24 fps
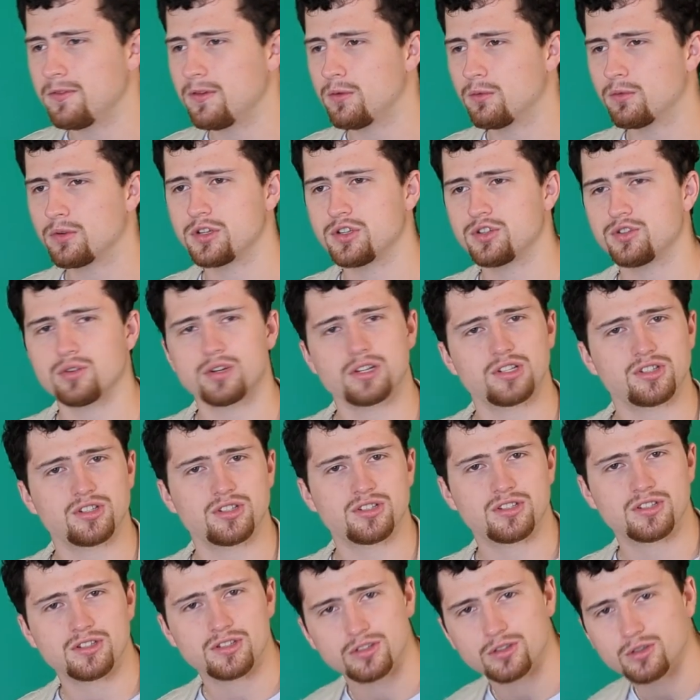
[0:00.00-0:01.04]
the
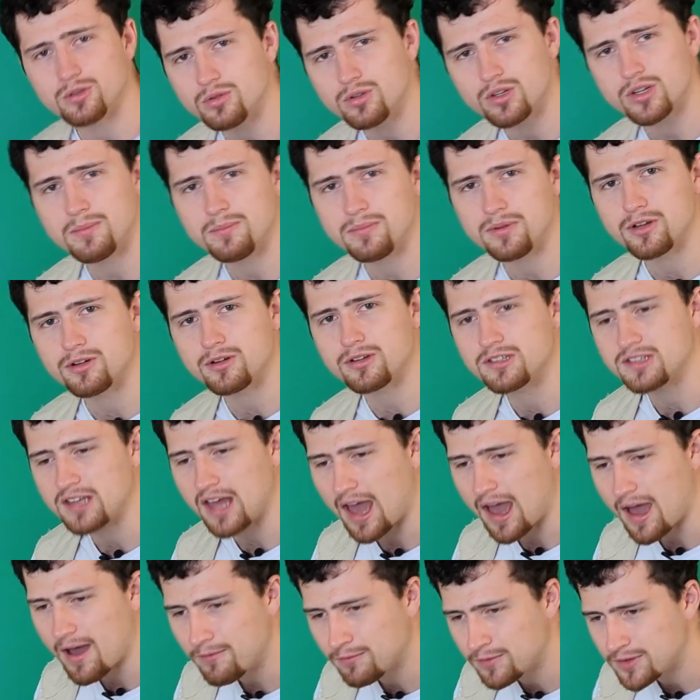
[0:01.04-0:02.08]
restrictions that school computers
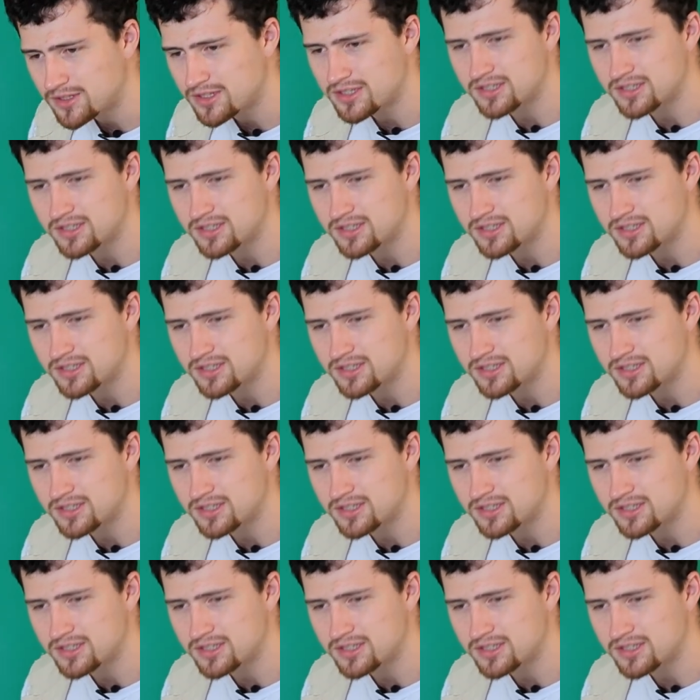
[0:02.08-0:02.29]
have, which